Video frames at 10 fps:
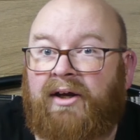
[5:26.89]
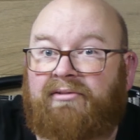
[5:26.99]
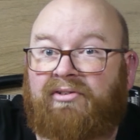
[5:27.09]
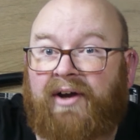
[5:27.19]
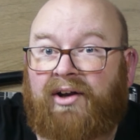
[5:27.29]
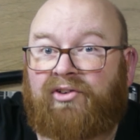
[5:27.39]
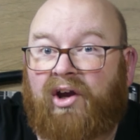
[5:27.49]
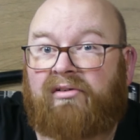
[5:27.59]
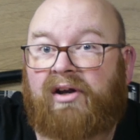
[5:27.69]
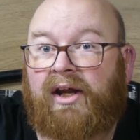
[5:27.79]
The fans that
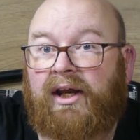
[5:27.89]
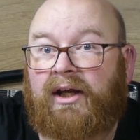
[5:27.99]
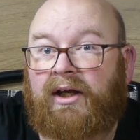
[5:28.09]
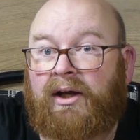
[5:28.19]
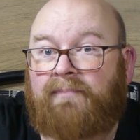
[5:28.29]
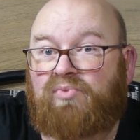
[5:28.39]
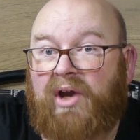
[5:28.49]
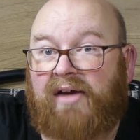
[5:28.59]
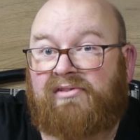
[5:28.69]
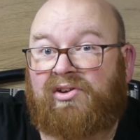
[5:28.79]
are in here
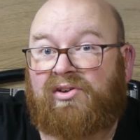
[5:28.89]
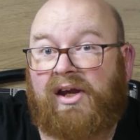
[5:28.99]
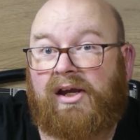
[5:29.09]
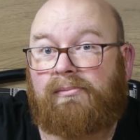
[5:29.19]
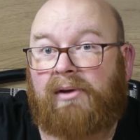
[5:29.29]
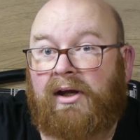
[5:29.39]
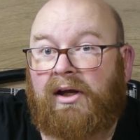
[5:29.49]
are the same